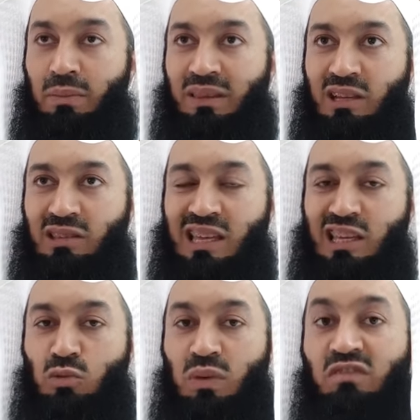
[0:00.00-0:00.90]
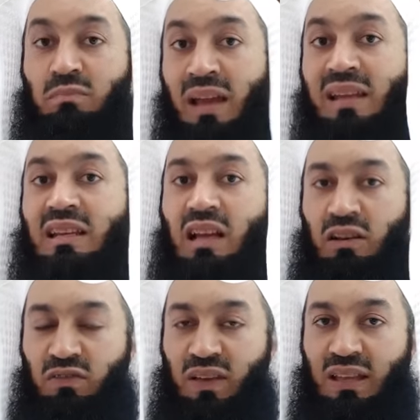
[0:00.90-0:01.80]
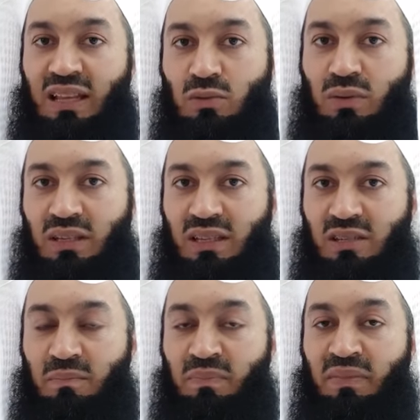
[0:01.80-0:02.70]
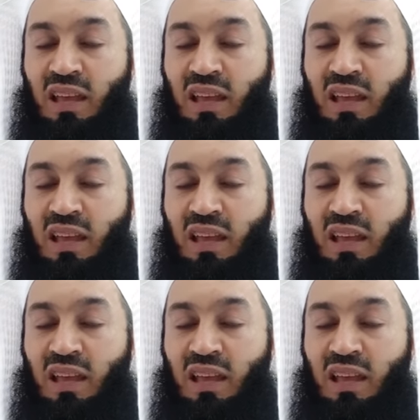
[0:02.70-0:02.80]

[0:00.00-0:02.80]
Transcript: But the thing is, we've made it unfair. That's what it is.